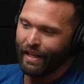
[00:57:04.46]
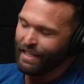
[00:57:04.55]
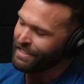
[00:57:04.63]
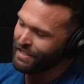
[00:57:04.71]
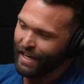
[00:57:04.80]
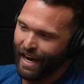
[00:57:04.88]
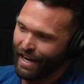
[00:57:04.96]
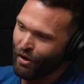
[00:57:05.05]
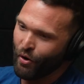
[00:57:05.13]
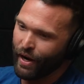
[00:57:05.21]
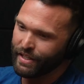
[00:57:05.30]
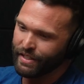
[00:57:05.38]
and this is kind of
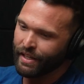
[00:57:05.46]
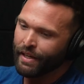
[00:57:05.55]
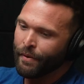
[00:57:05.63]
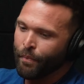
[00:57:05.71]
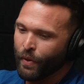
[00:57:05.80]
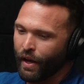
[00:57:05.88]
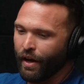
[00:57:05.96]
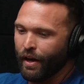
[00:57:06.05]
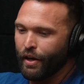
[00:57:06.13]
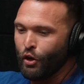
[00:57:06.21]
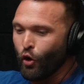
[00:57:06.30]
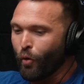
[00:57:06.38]
crazy,
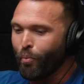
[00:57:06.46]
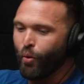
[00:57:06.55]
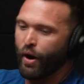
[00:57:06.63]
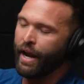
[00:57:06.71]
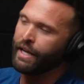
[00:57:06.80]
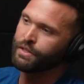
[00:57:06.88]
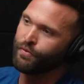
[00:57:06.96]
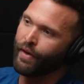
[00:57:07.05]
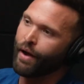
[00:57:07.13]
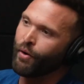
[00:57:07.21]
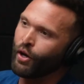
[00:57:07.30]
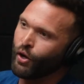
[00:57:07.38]
your brain is
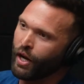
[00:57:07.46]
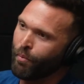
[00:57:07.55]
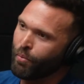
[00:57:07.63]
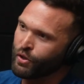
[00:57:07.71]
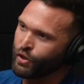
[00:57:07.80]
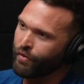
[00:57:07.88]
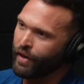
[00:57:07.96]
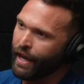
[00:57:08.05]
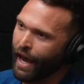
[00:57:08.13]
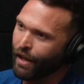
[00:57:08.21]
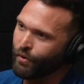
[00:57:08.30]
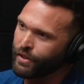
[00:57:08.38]
very good at preserving
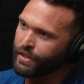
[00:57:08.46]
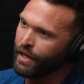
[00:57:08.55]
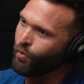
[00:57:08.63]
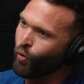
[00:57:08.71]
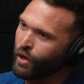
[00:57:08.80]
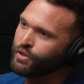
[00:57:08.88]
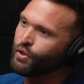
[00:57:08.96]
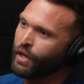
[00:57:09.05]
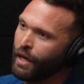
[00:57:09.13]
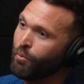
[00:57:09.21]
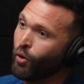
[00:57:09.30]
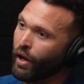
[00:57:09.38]
calories. It wants to
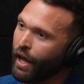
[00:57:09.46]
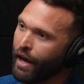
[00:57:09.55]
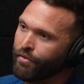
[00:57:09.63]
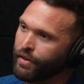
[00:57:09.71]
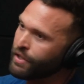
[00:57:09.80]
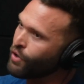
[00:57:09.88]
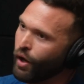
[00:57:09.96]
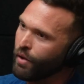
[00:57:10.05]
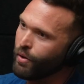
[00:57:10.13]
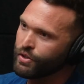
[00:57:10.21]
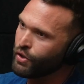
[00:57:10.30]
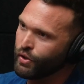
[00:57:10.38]
keep you alive. That's all it
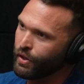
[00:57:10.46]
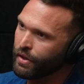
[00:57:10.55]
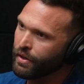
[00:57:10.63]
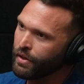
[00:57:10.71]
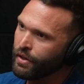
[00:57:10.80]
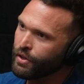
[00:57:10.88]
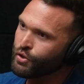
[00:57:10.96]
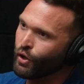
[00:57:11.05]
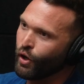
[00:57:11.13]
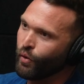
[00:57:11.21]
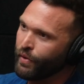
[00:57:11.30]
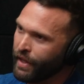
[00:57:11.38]
wants to do. So